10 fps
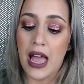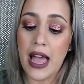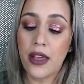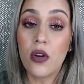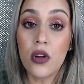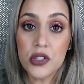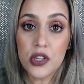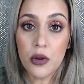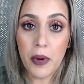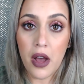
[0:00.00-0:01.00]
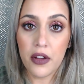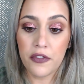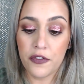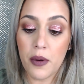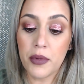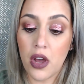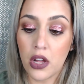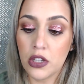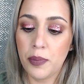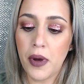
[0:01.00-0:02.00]
I also bought from
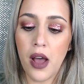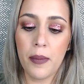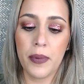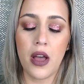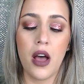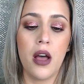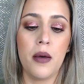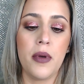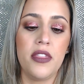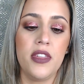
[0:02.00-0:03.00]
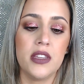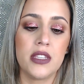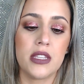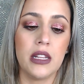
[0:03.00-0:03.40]
Colourpop this